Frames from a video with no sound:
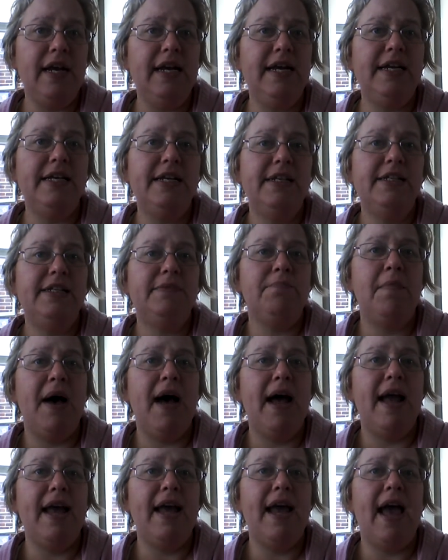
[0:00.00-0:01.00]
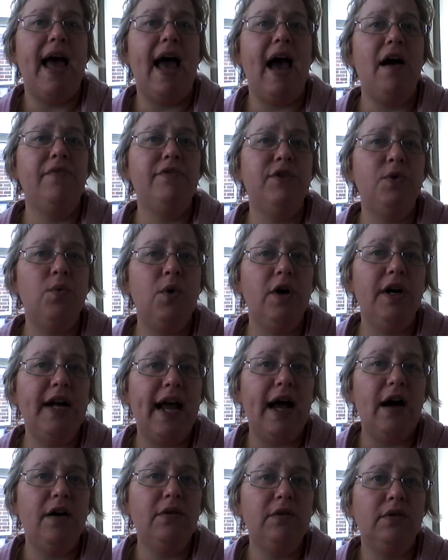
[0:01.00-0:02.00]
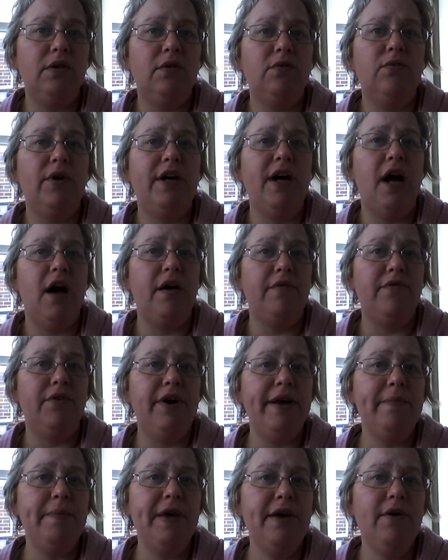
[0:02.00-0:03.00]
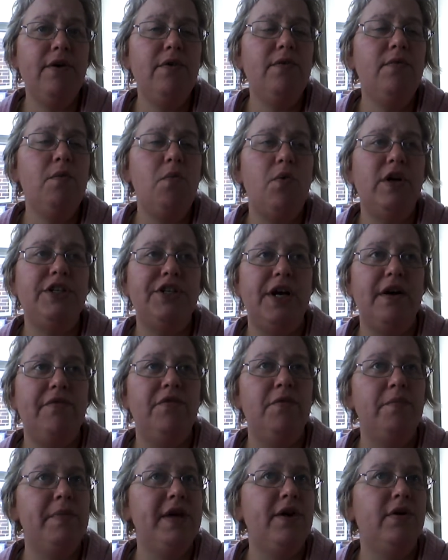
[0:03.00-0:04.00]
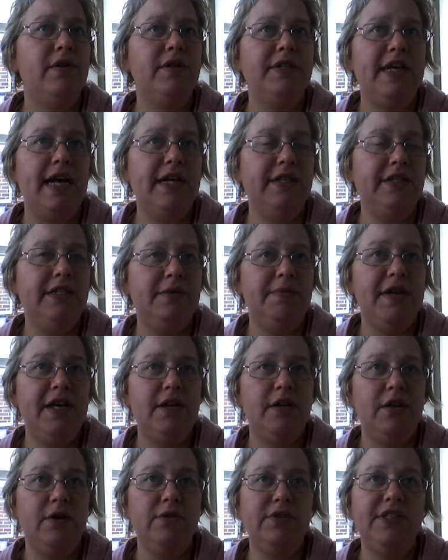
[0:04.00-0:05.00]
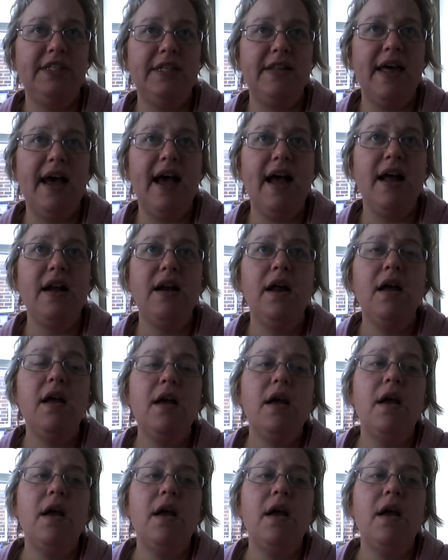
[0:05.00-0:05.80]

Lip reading: It is my after workout recovery meal, whichever meal tends to be close to that.